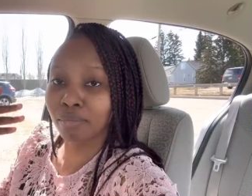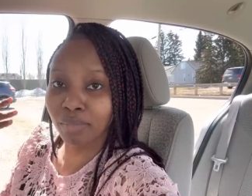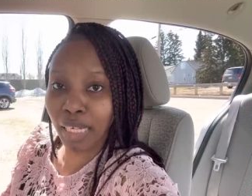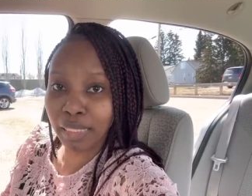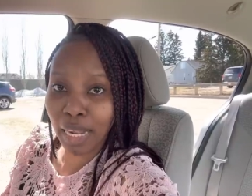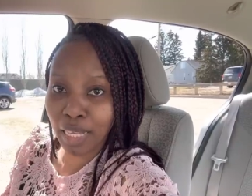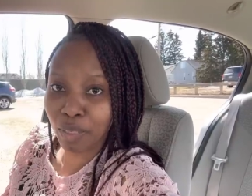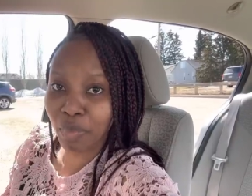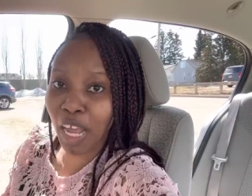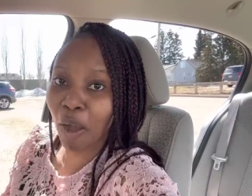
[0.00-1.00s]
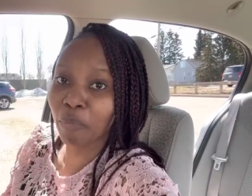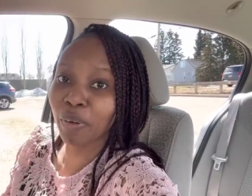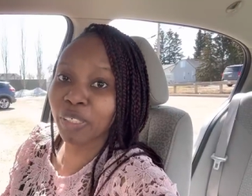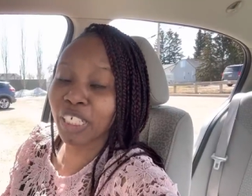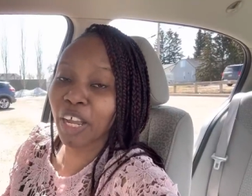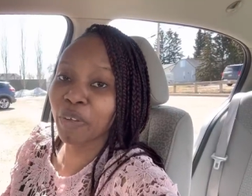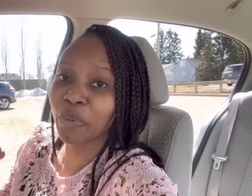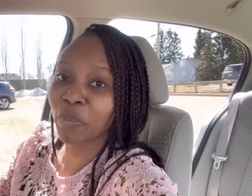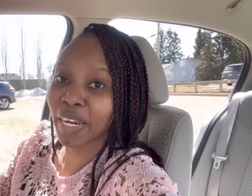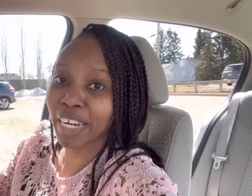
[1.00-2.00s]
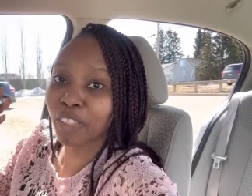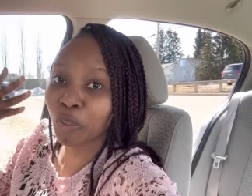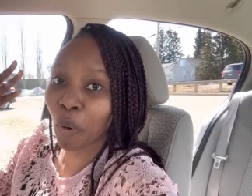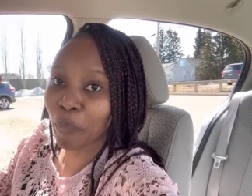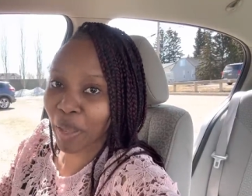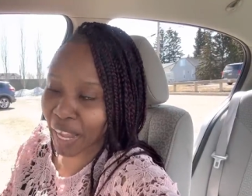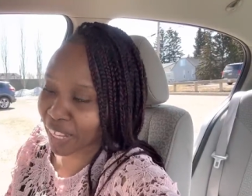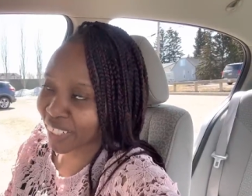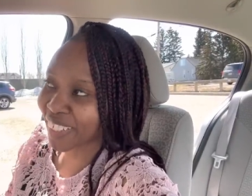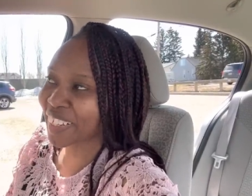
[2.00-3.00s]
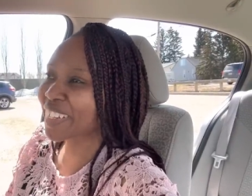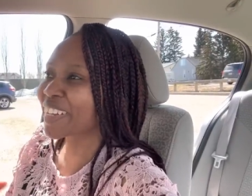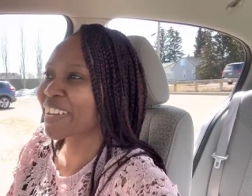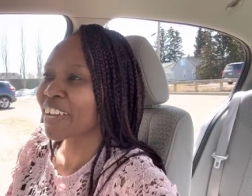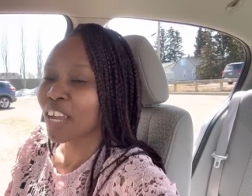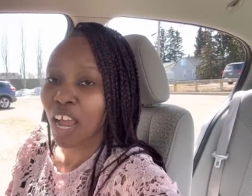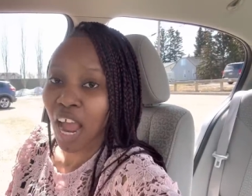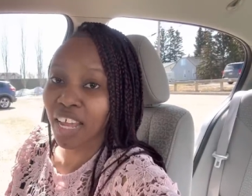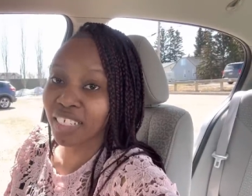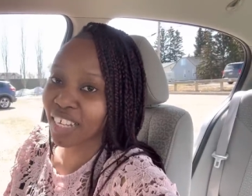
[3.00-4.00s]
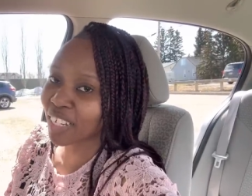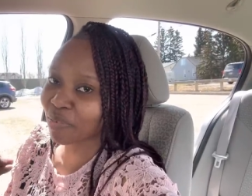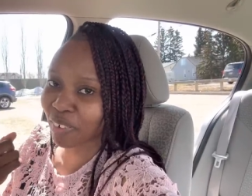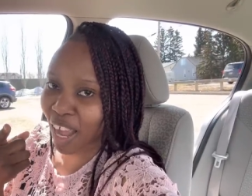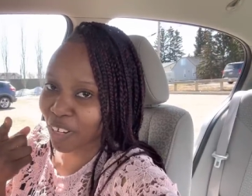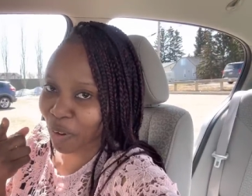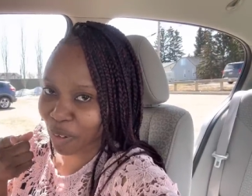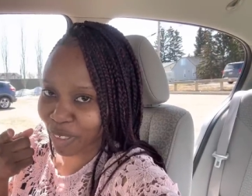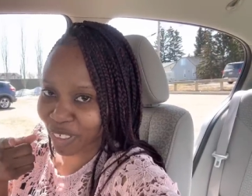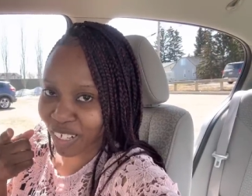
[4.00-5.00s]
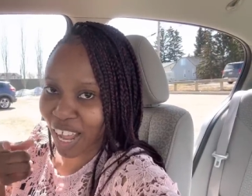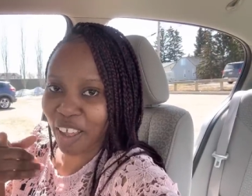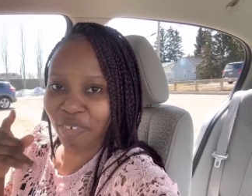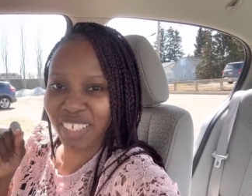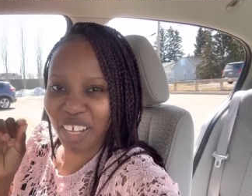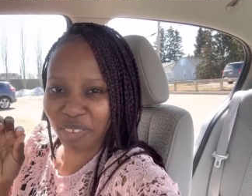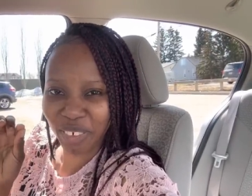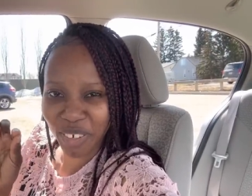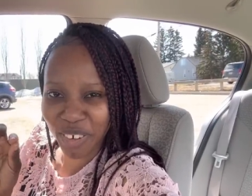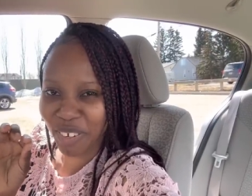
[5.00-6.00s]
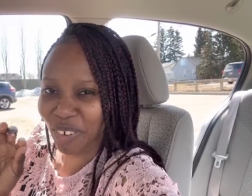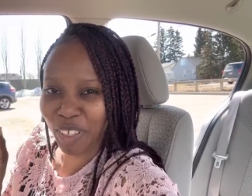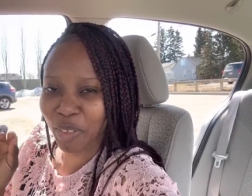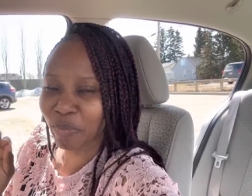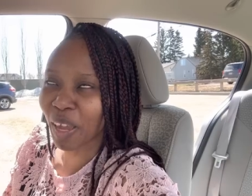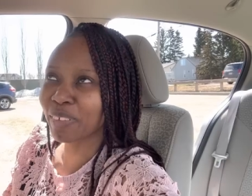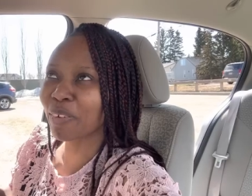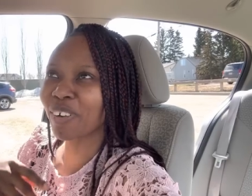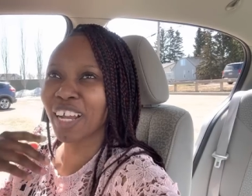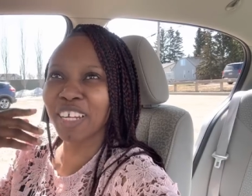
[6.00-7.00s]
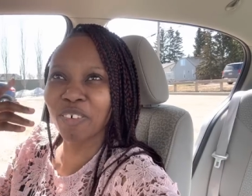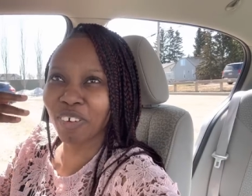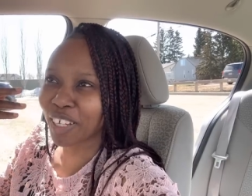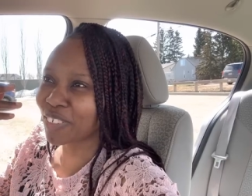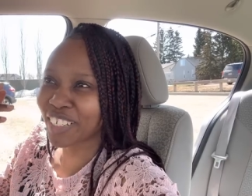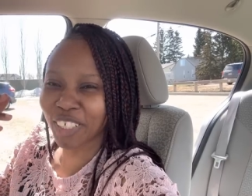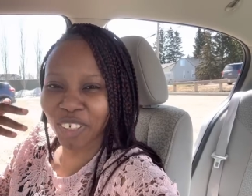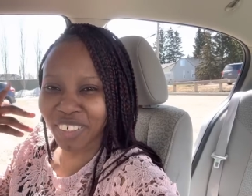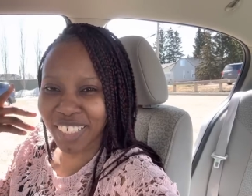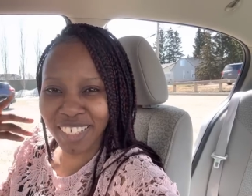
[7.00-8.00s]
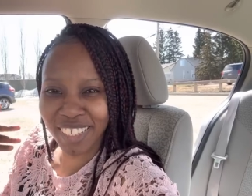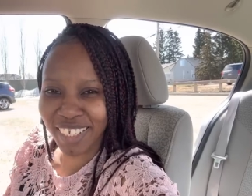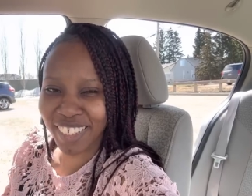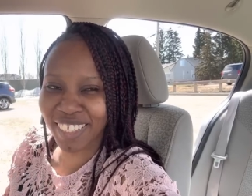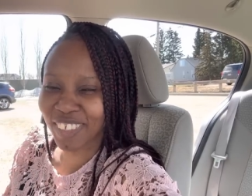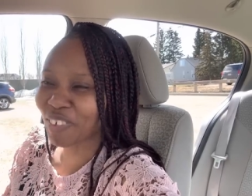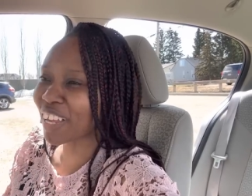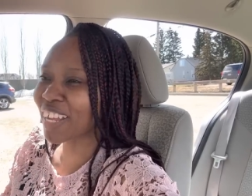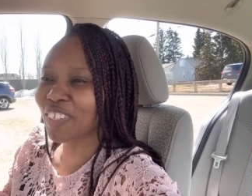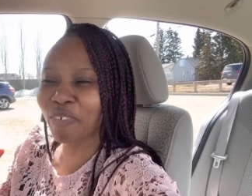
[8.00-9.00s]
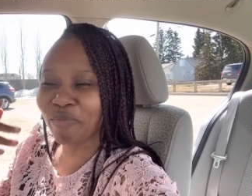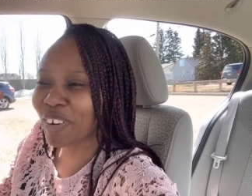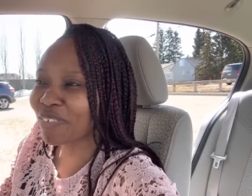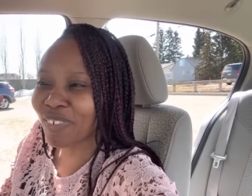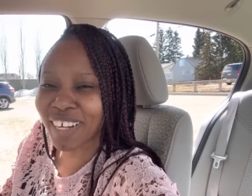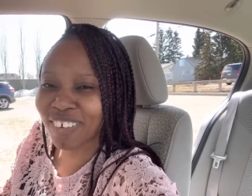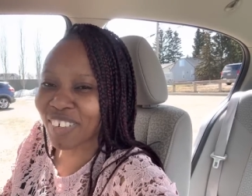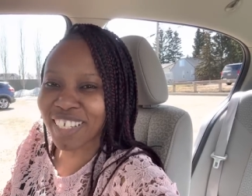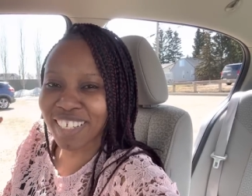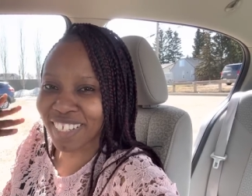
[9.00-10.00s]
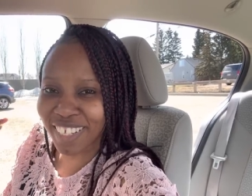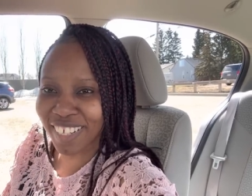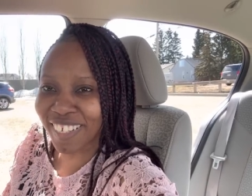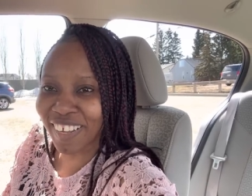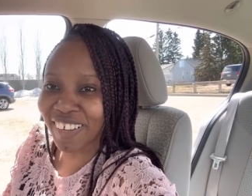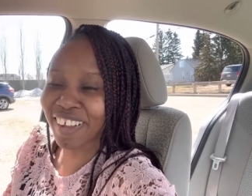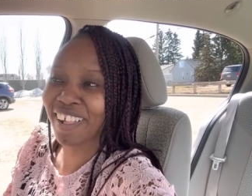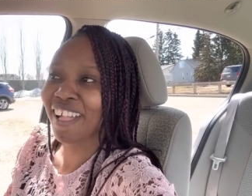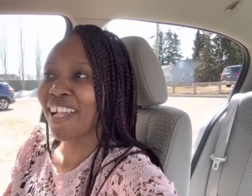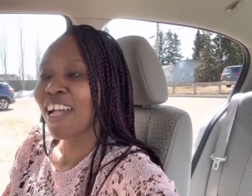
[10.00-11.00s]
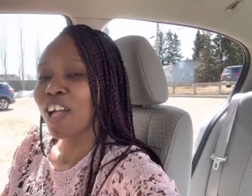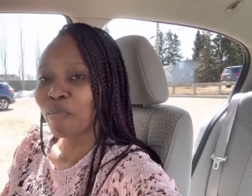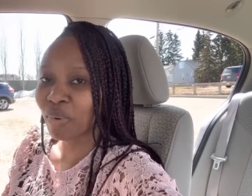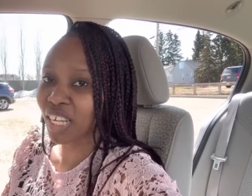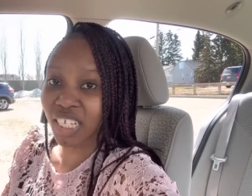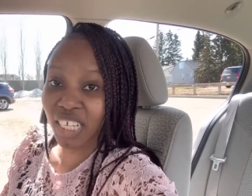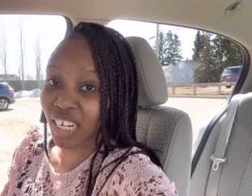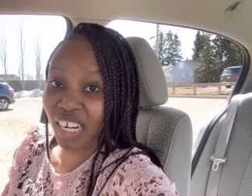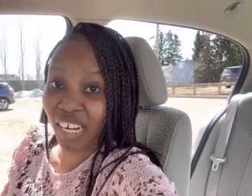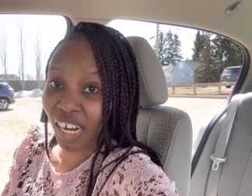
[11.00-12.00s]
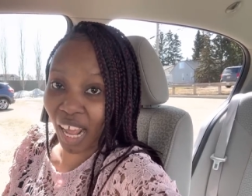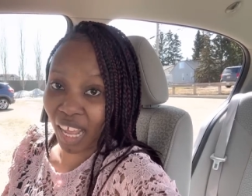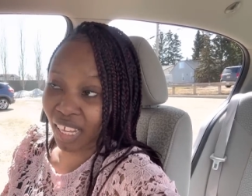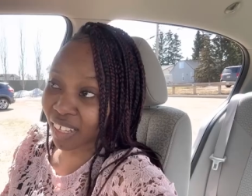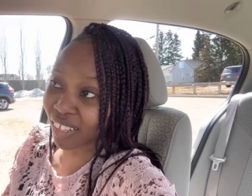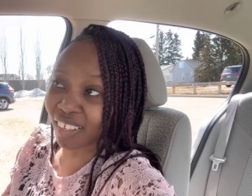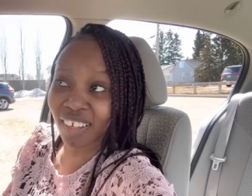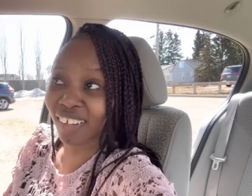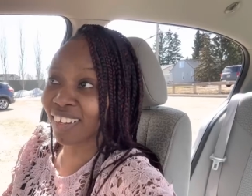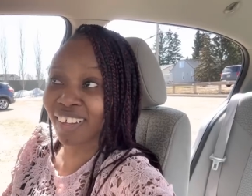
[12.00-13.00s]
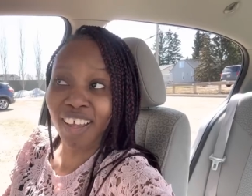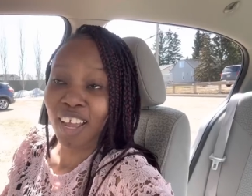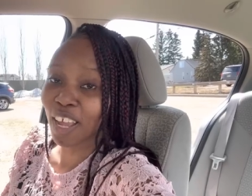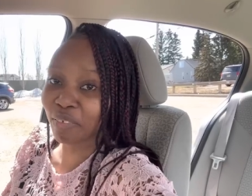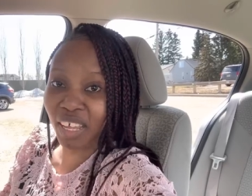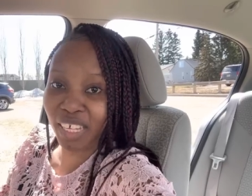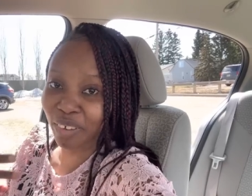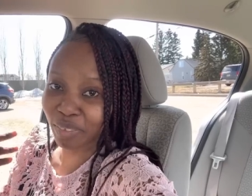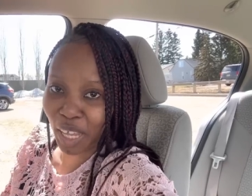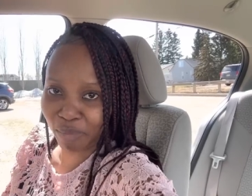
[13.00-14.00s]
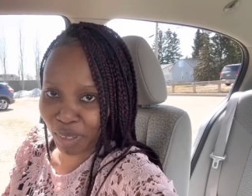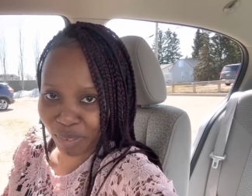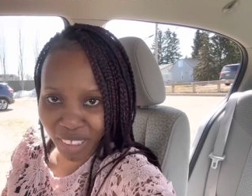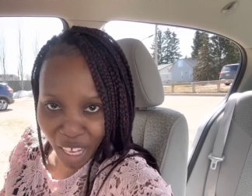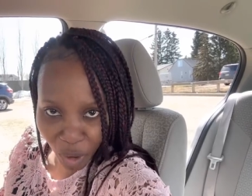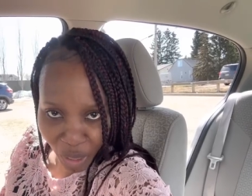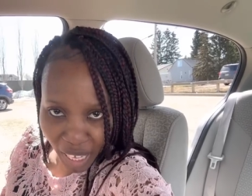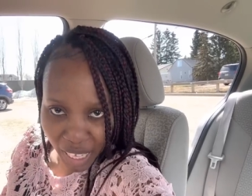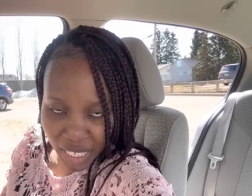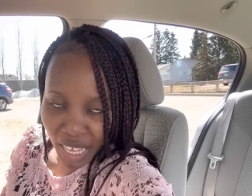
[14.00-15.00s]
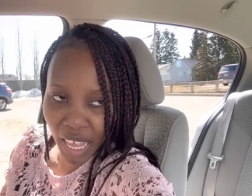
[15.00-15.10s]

Then he asked me, how much are you willing to pay? And he said, if I know you, shall I? If it's left to you, you don't want to pay. I'm like, what kind of accusation is this? What kind of, what, what, what is this? But he didn't lie. If they gifted me, won't I collect?